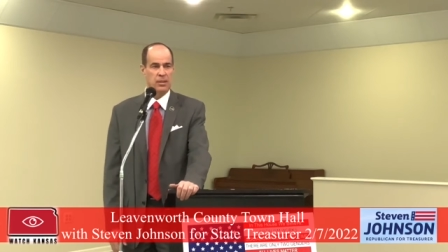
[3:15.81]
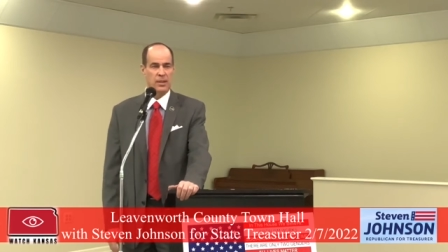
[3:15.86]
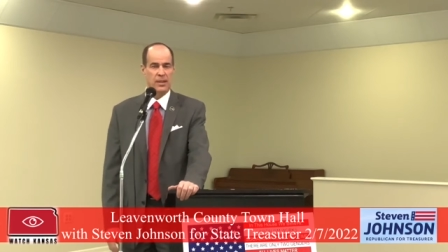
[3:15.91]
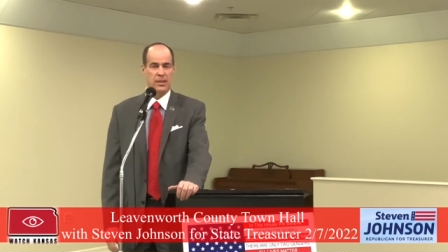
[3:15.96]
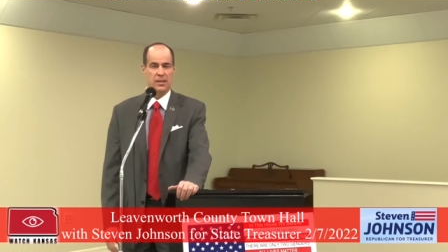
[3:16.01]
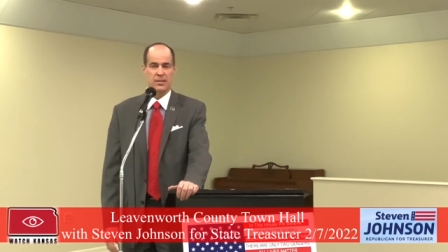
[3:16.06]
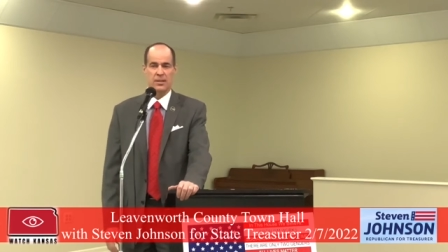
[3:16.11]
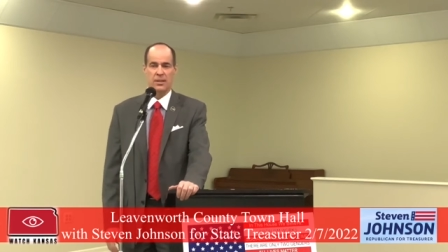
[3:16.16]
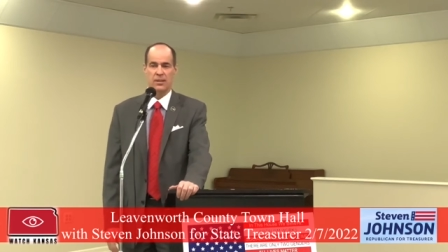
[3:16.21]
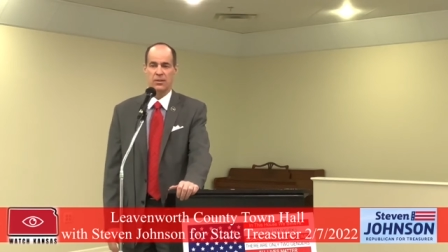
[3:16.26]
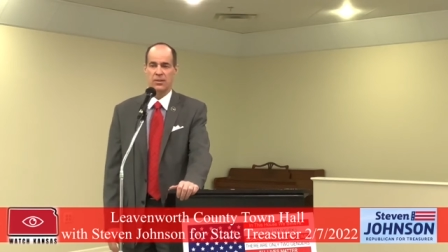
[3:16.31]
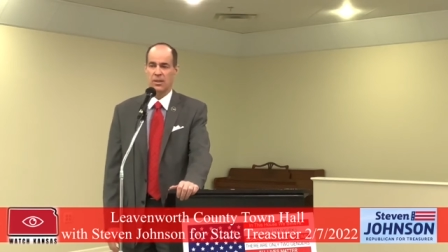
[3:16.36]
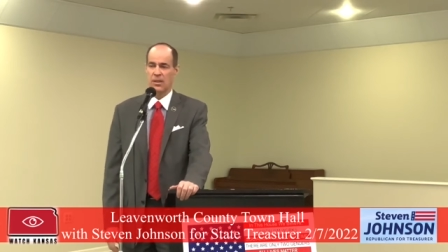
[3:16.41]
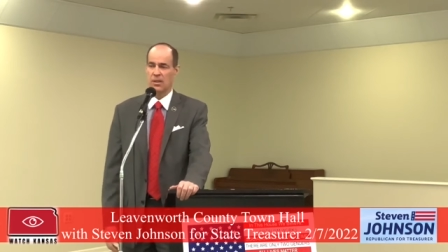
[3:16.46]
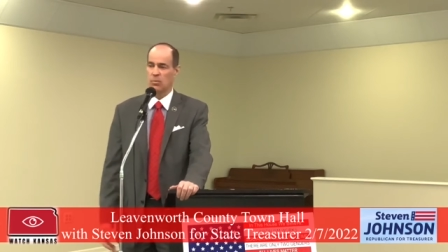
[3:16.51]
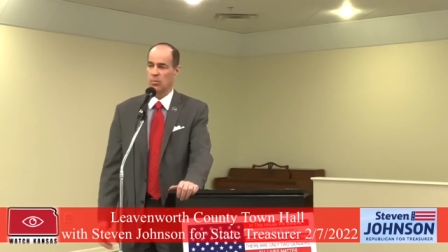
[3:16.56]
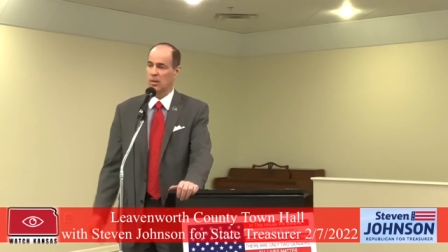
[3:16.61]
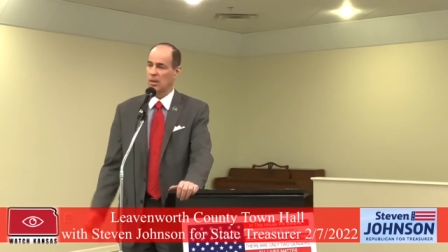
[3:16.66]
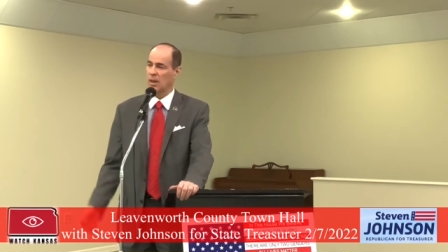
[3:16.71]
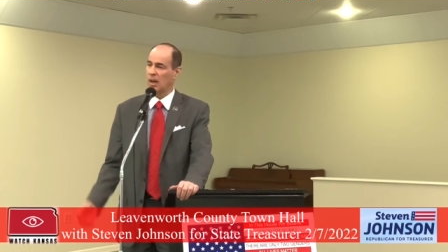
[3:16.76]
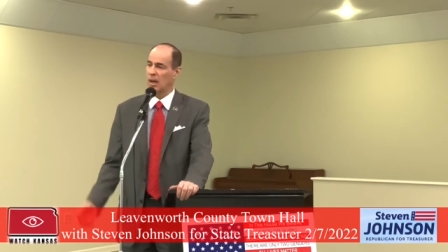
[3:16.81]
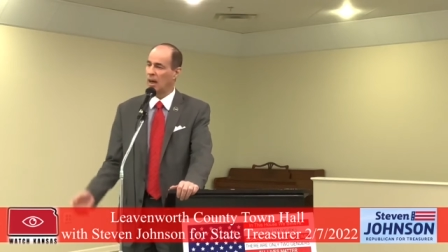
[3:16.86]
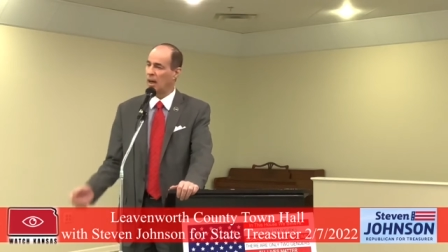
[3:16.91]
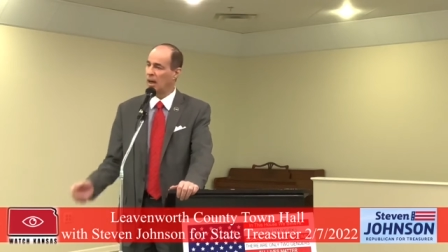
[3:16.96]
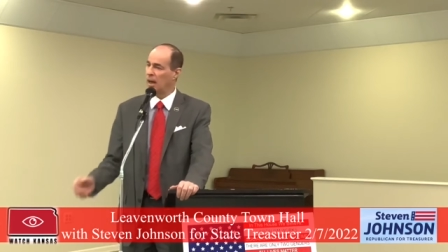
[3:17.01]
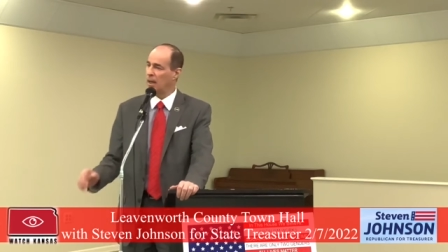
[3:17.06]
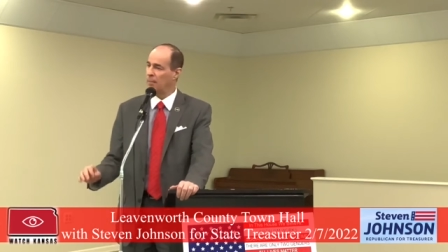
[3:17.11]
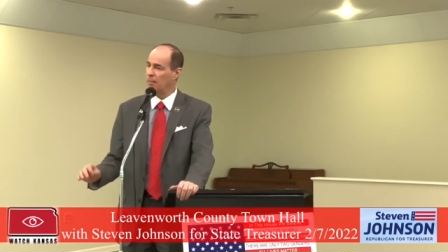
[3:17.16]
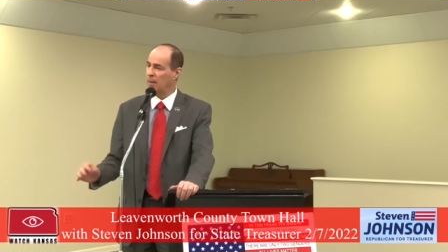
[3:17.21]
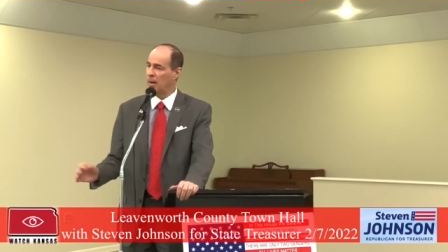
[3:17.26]
plans, I think we're
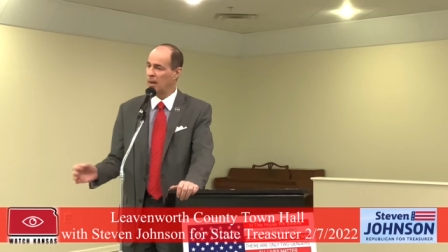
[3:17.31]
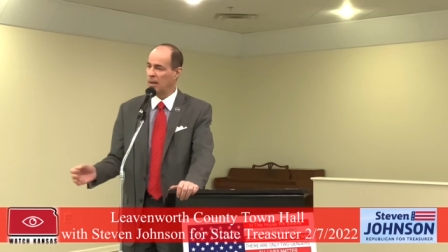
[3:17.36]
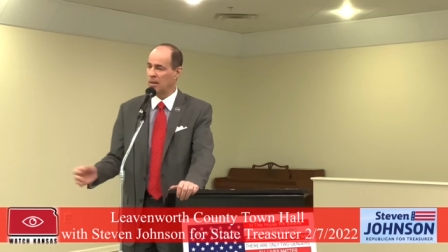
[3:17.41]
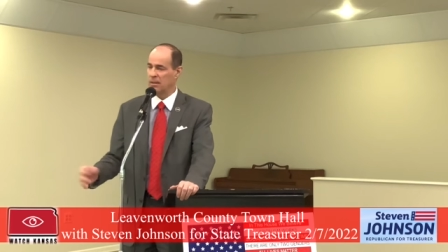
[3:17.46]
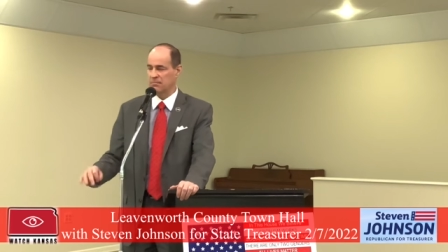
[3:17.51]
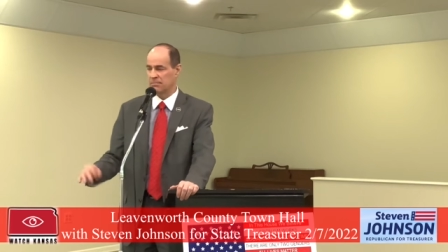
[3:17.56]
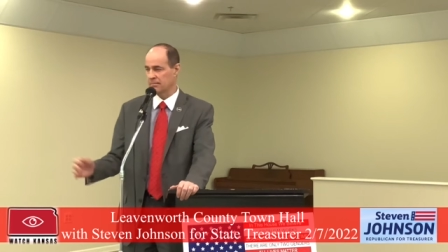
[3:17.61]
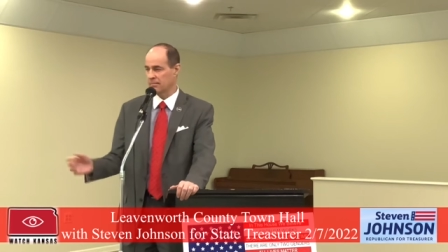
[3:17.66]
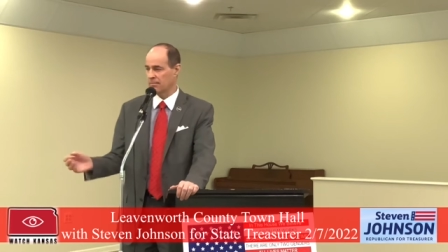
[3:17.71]
high by